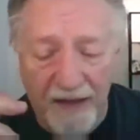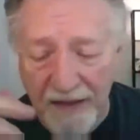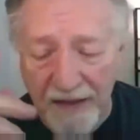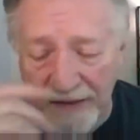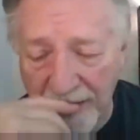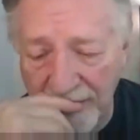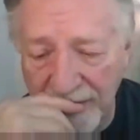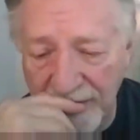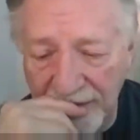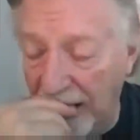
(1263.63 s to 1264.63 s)
I see on the
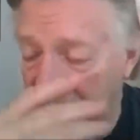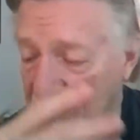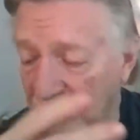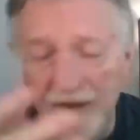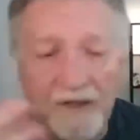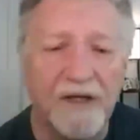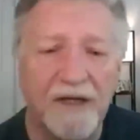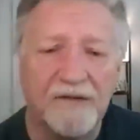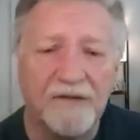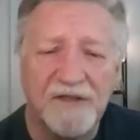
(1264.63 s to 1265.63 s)
internet those things are selling
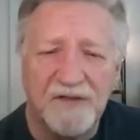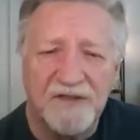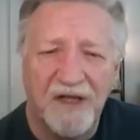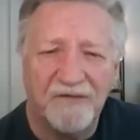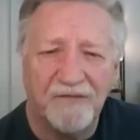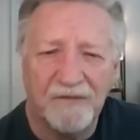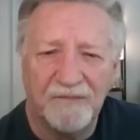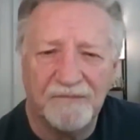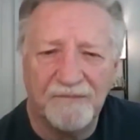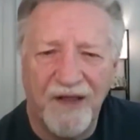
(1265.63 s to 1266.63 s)
for thousands of
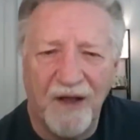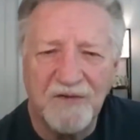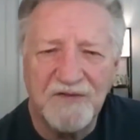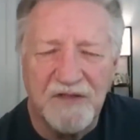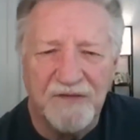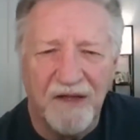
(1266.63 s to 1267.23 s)
dollars a piece.